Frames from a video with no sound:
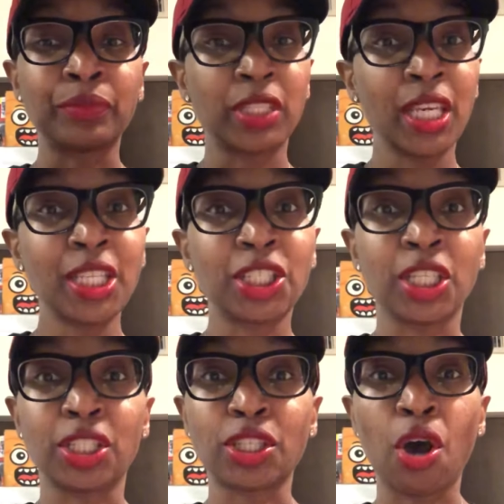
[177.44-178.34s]

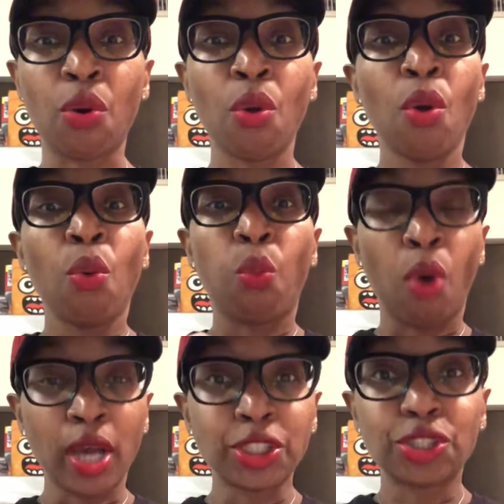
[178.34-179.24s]
teaching. So
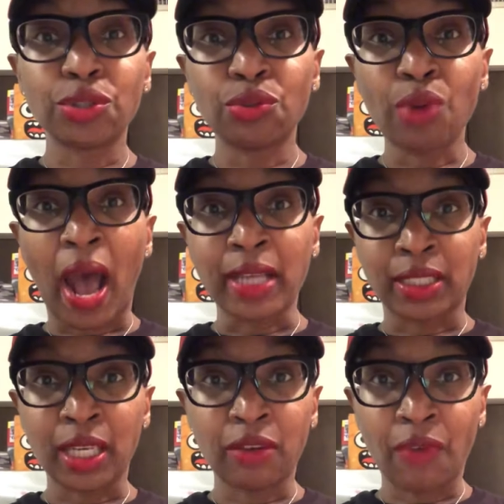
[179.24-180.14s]
once you
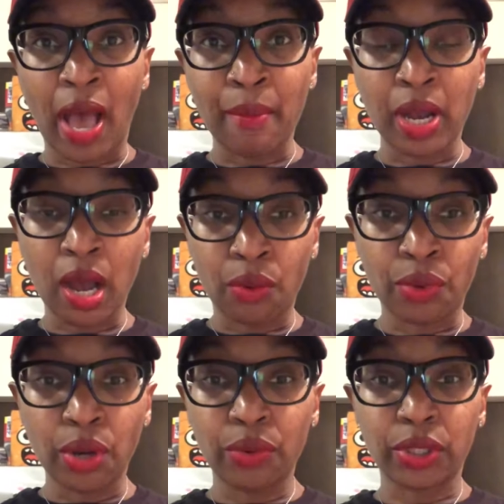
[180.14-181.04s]
identify and become real with